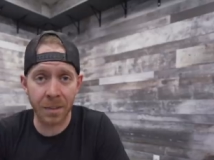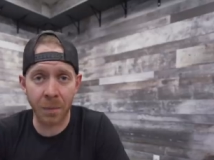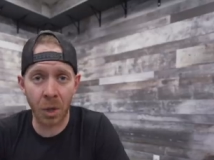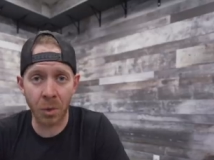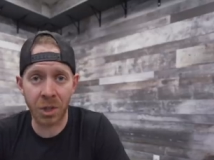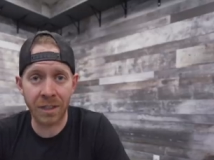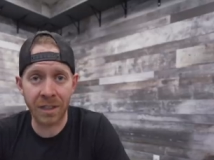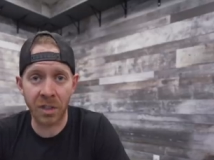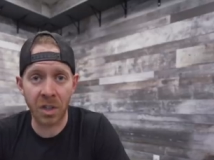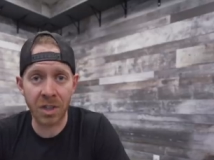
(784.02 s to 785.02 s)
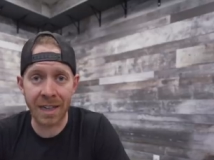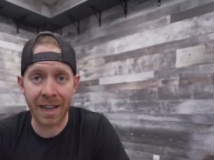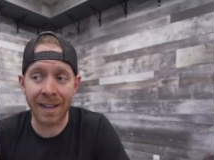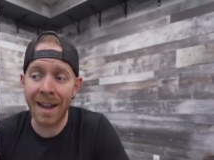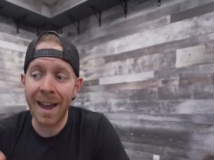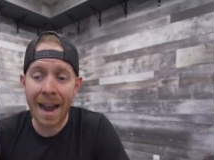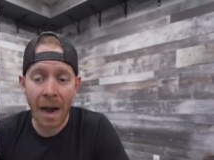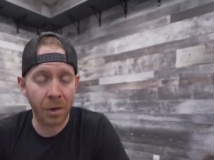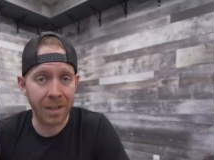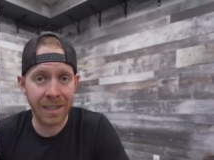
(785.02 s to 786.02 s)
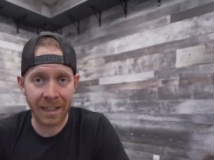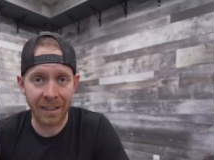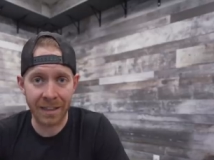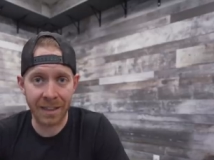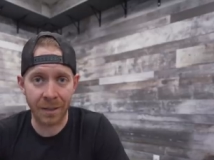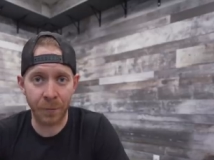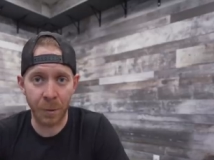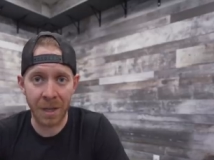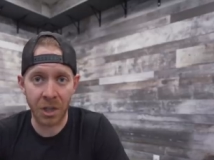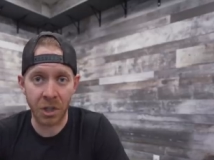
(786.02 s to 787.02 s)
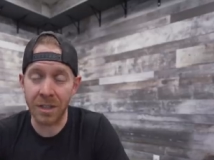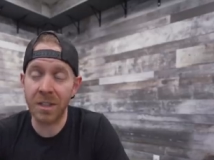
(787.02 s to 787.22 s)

some coaching to understand how to take this information.